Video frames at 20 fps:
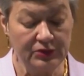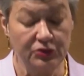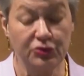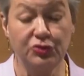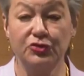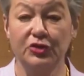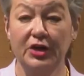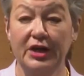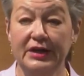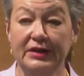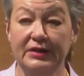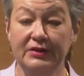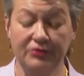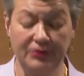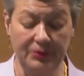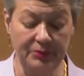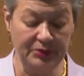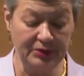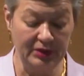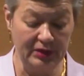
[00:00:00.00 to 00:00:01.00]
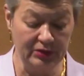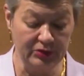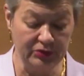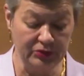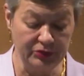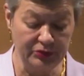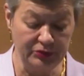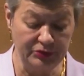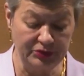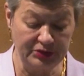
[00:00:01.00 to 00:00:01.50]
Trade criminal
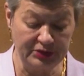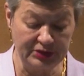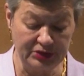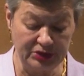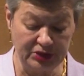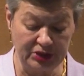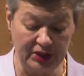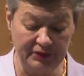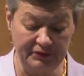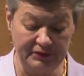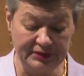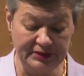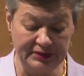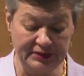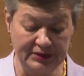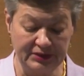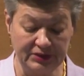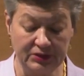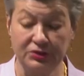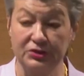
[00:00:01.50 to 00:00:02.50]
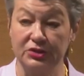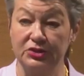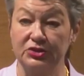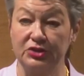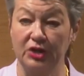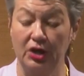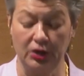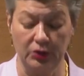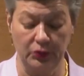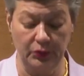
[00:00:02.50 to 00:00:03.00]
goods and services on the
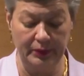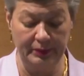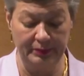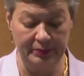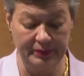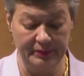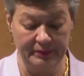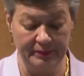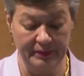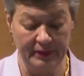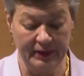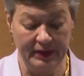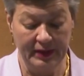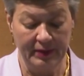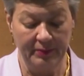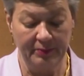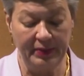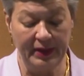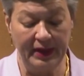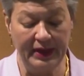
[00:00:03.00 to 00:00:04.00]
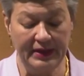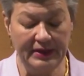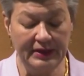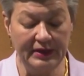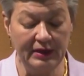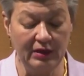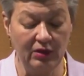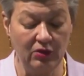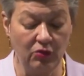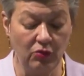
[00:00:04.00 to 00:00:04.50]
dark web, pay
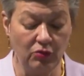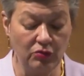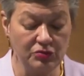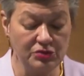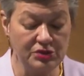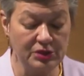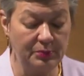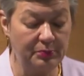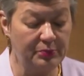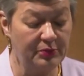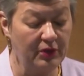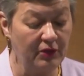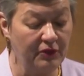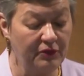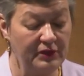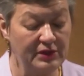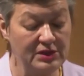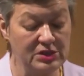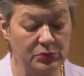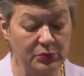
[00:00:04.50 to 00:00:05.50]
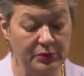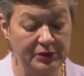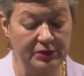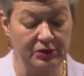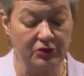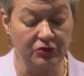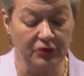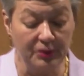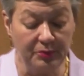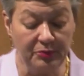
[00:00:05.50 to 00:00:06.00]
and launder profits
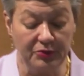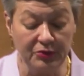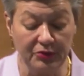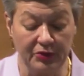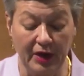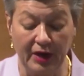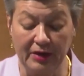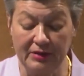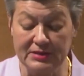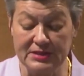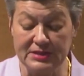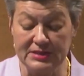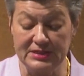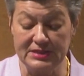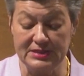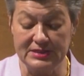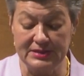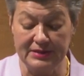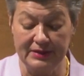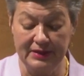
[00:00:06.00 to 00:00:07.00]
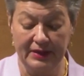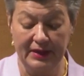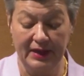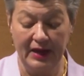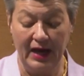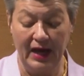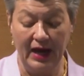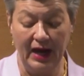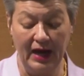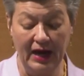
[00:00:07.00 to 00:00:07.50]
with cryptocurrencies,
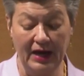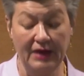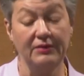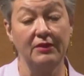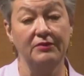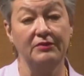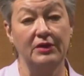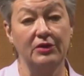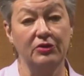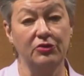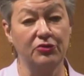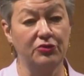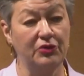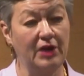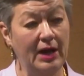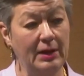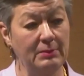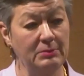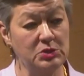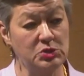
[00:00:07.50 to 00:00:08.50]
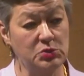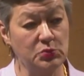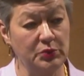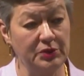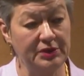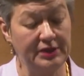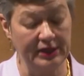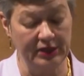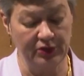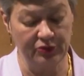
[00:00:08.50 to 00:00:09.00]
hide their crimes
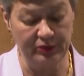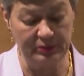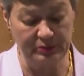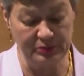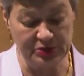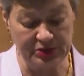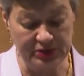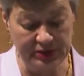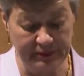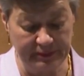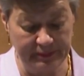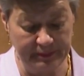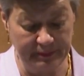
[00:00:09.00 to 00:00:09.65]
with encryption.